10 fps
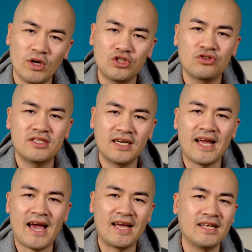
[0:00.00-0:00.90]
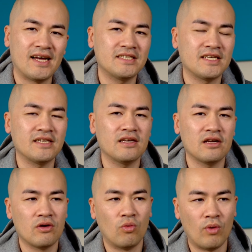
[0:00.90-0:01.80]
once you're done analyzing
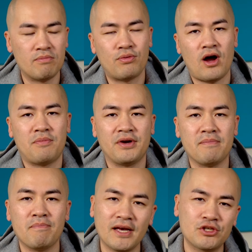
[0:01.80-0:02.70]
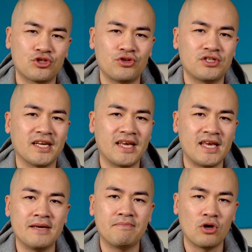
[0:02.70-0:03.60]
one property, make sure to
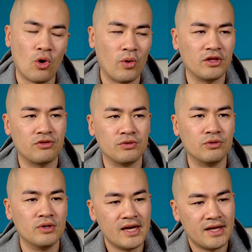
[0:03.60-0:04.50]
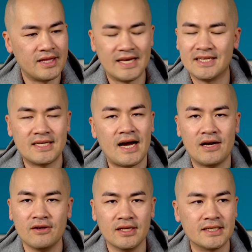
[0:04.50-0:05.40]
keep going through the
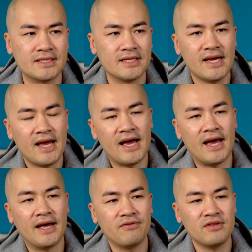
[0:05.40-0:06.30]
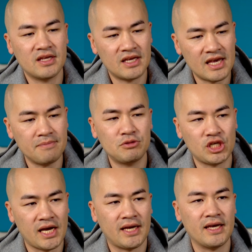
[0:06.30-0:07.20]
entire list and keep
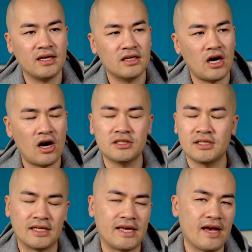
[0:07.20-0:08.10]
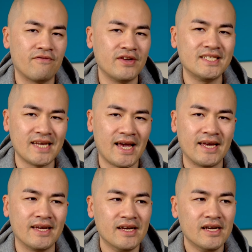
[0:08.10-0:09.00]
checking constantly every day